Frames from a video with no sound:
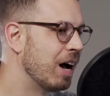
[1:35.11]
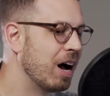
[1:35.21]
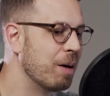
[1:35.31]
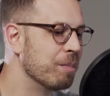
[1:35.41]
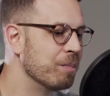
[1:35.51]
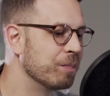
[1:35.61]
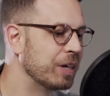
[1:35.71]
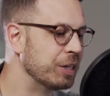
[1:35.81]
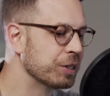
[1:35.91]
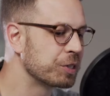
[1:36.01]
Um,
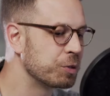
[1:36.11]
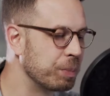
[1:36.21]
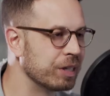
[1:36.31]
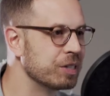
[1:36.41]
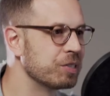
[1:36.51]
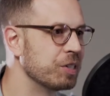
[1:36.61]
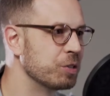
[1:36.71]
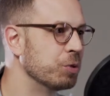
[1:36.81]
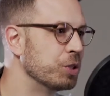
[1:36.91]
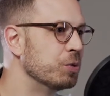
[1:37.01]
in your
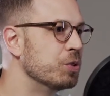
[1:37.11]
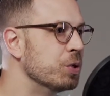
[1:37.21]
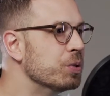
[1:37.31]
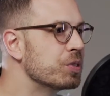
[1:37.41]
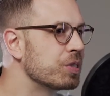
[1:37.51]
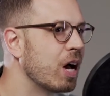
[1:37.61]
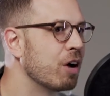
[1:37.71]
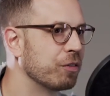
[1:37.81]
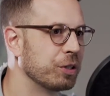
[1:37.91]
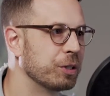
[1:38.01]
experiences, when you do
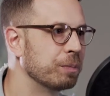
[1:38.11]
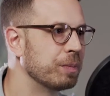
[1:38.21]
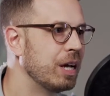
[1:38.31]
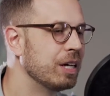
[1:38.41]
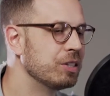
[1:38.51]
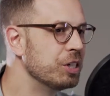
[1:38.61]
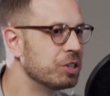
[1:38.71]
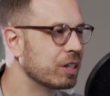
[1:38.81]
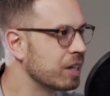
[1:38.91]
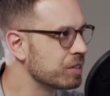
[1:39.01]
stuff or you're
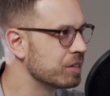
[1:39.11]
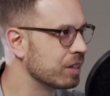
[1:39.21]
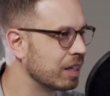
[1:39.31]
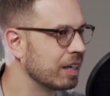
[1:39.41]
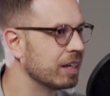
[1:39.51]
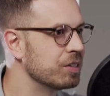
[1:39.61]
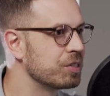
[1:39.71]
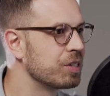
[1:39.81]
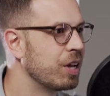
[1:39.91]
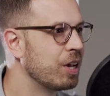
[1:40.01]
teaching a lesson to the
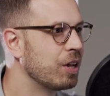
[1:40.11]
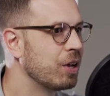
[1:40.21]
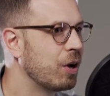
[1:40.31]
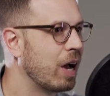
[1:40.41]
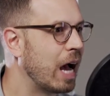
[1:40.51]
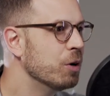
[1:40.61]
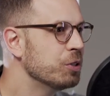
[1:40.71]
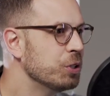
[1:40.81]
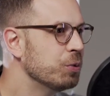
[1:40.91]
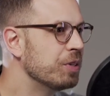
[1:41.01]
kids, how do you